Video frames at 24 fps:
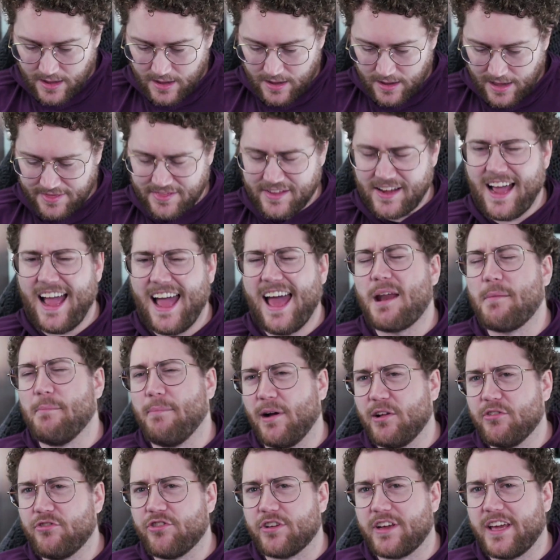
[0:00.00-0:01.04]
think I had a
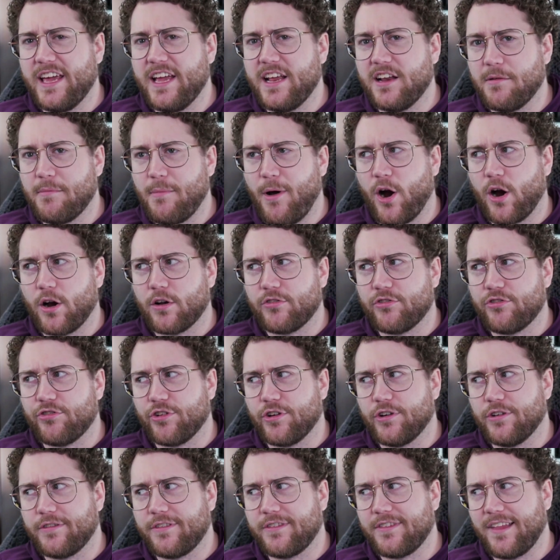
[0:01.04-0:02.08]
bunch of Kingdom Hearts
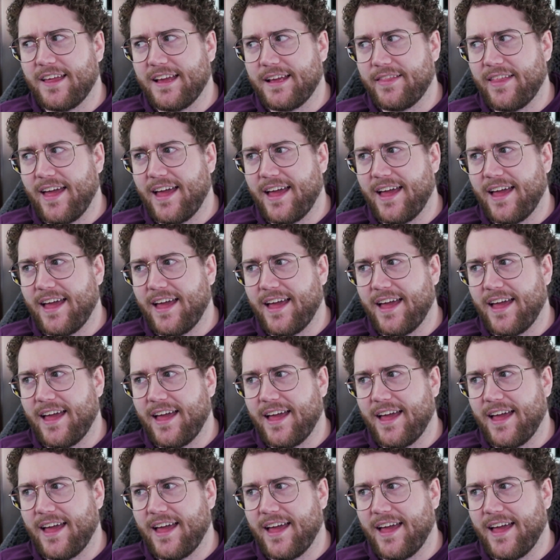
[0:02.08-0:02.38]
shirts like